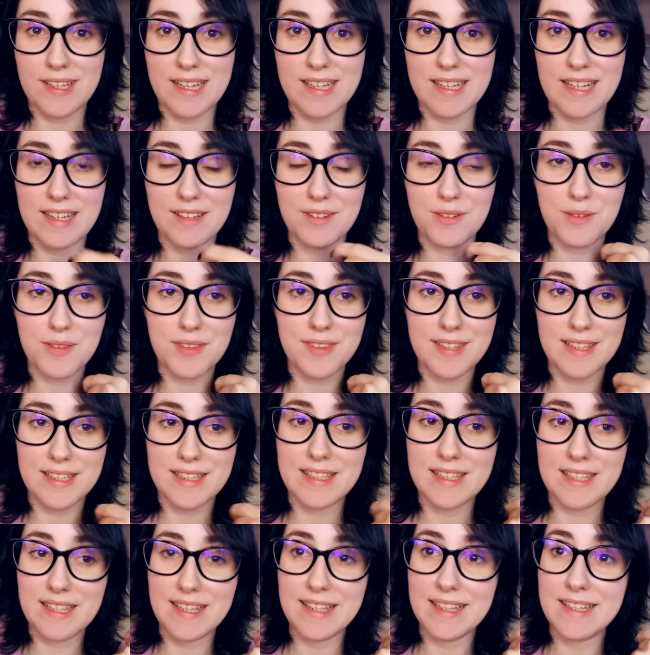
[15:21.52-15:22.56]
and I don't think
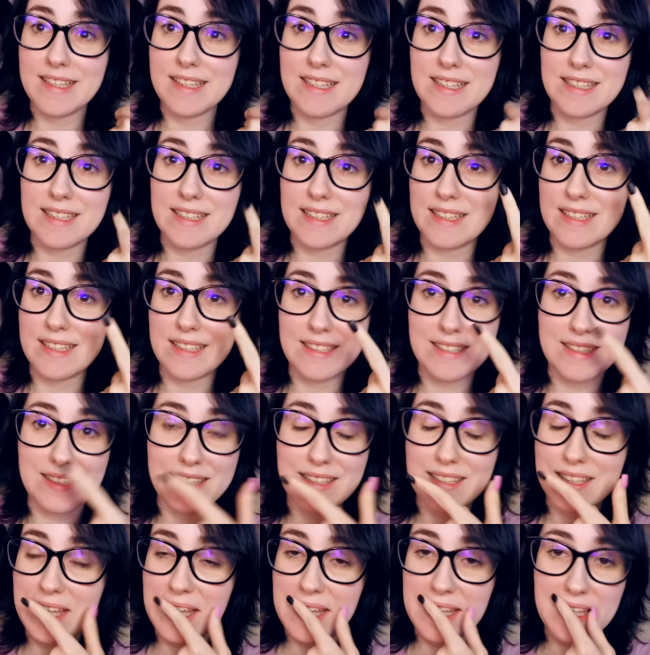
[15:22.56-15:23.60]

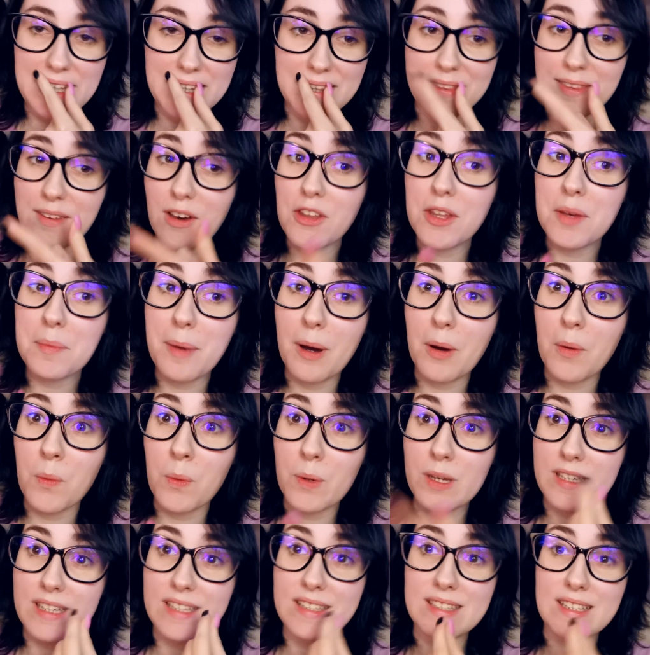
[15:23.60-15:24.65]
he thought about
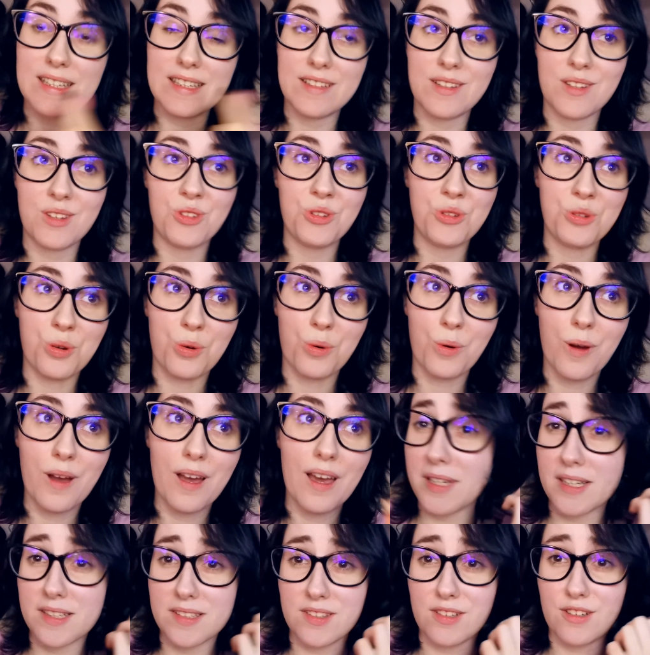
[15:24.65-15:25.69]
what he's gonna do
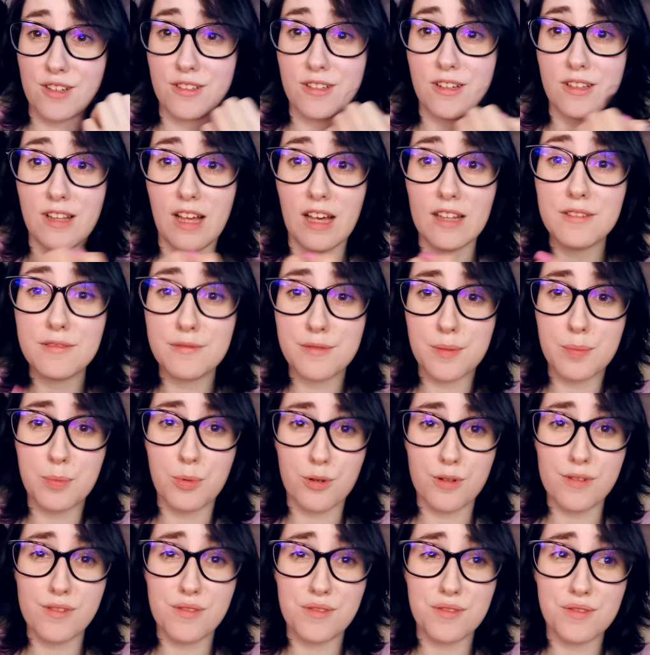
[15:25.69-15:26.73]
because there are a lot of
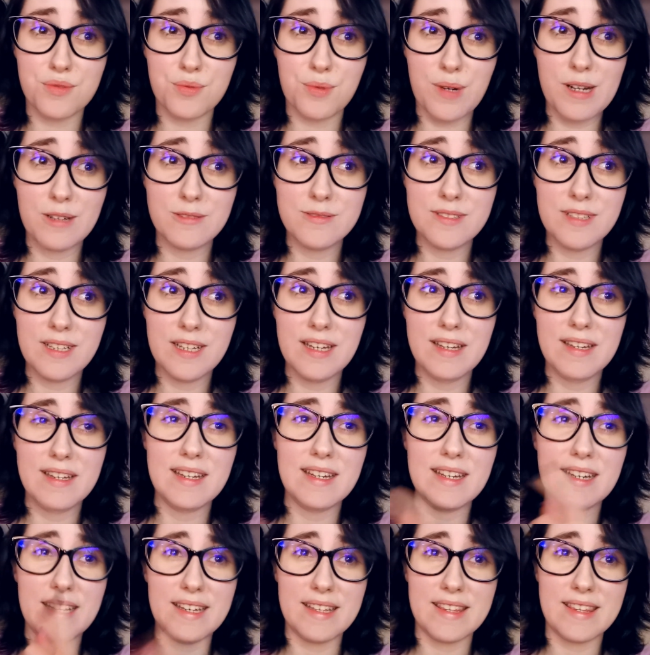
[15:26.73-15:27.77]
reporters around,
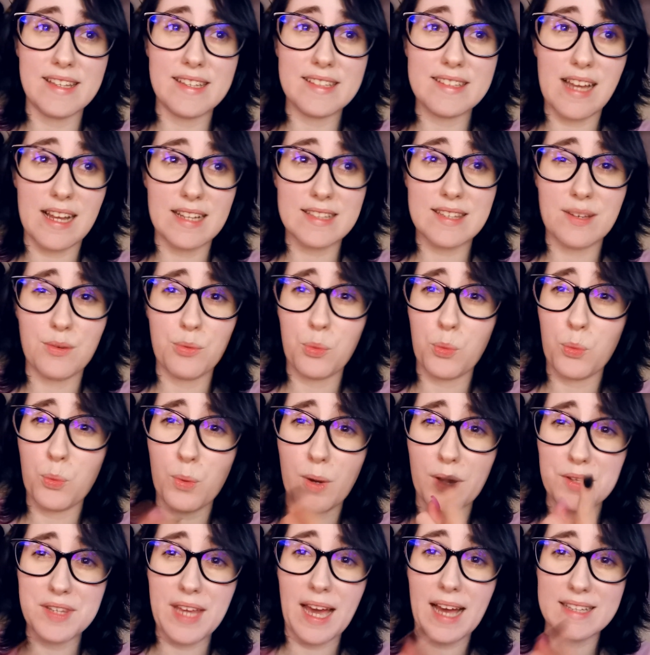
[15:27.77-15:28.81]
and I think that's
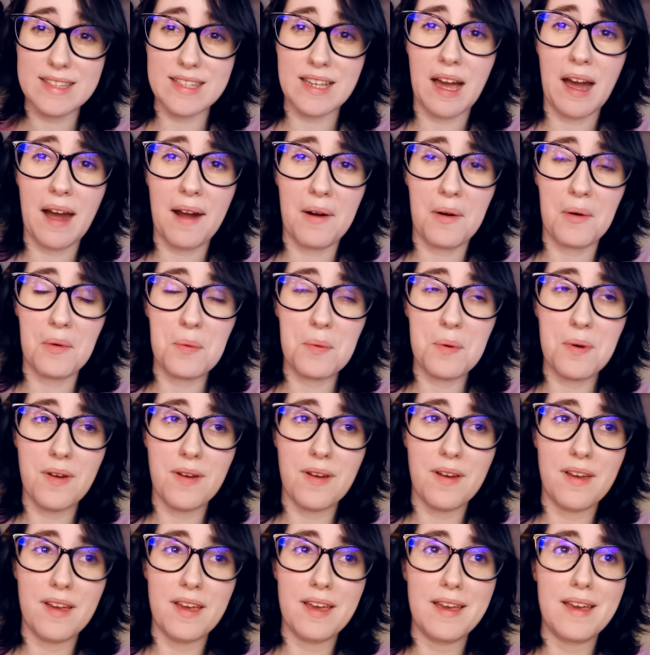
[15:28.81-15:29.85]
how
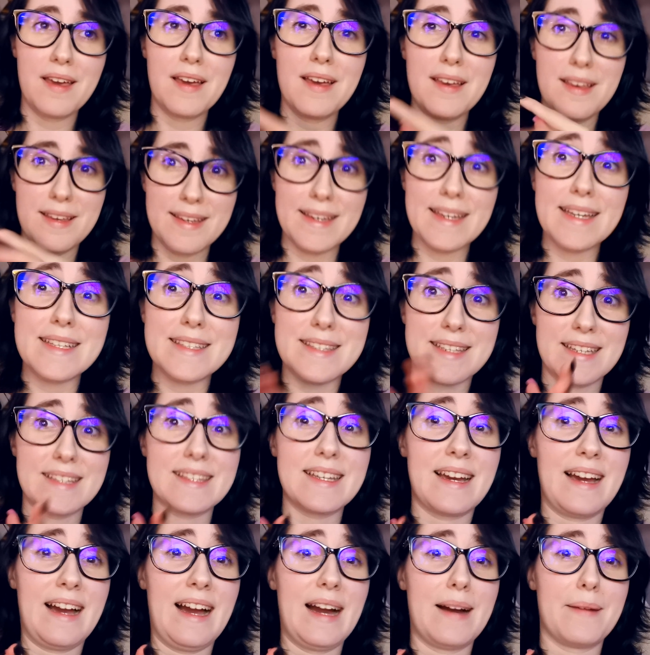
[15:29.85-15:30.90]
it's
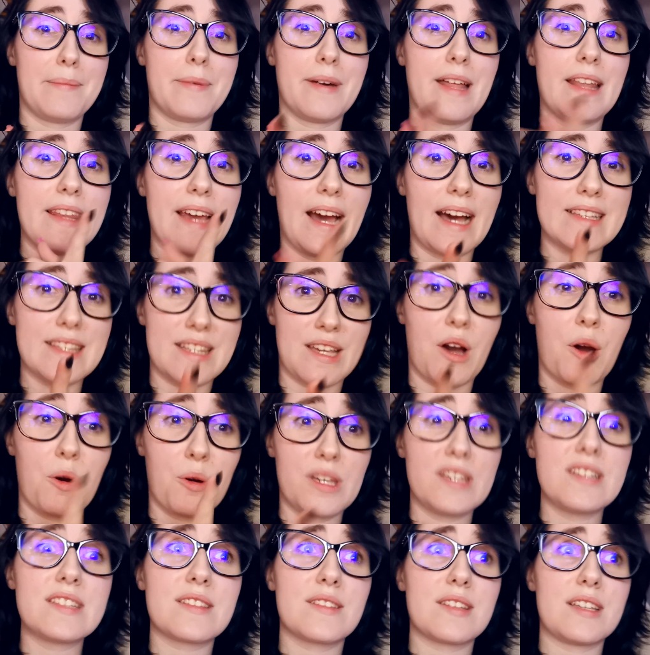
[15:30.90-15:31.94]
gonna happen. That's how
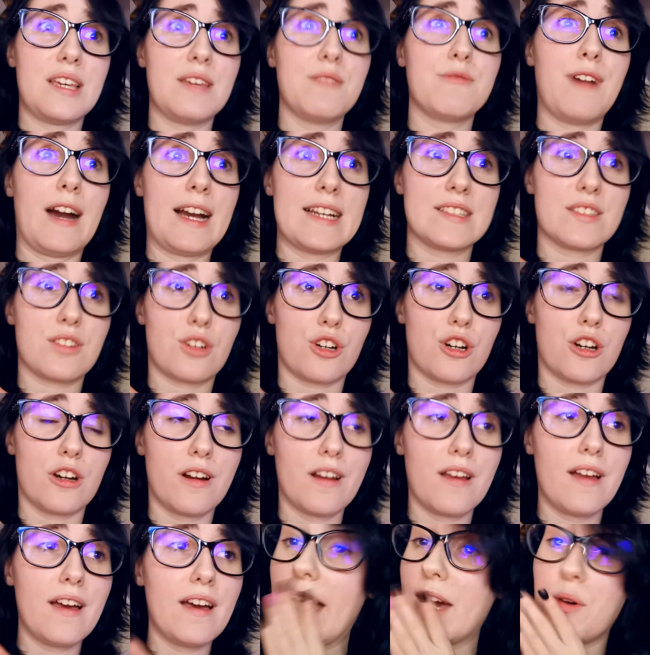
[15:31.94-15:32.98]
he finds her.
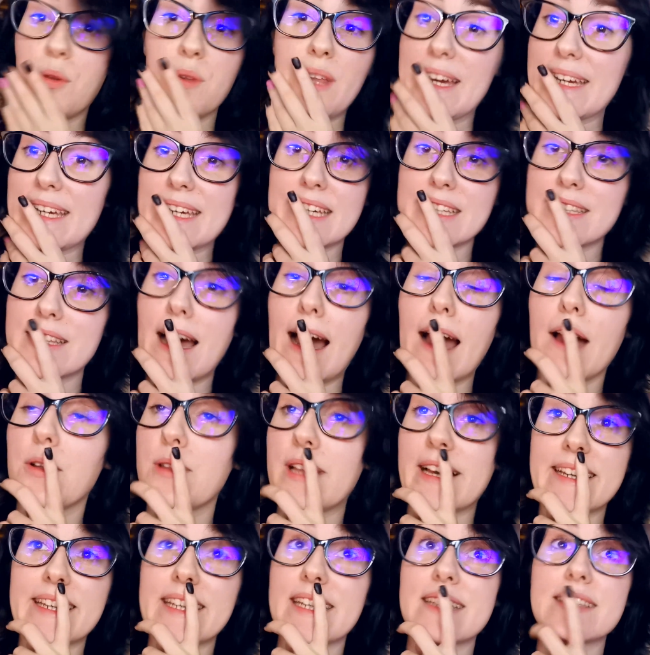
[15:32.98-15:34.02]
I don't like it. I don't
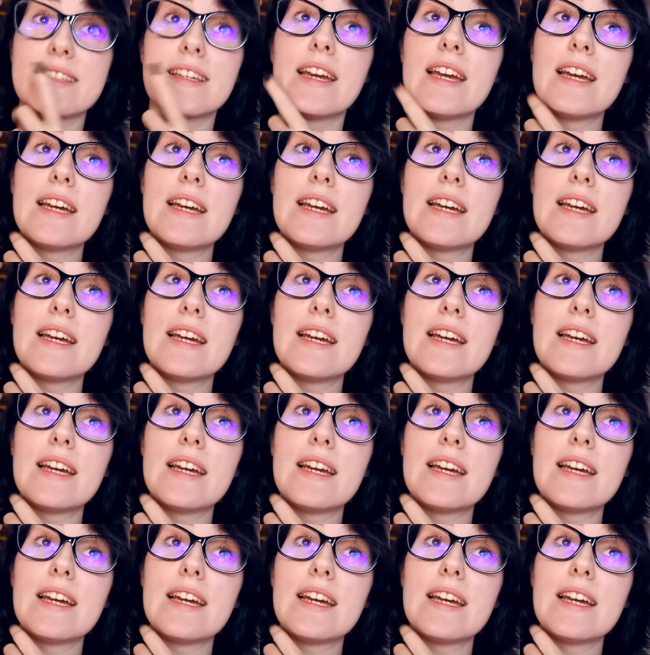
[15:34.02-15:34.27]
like it.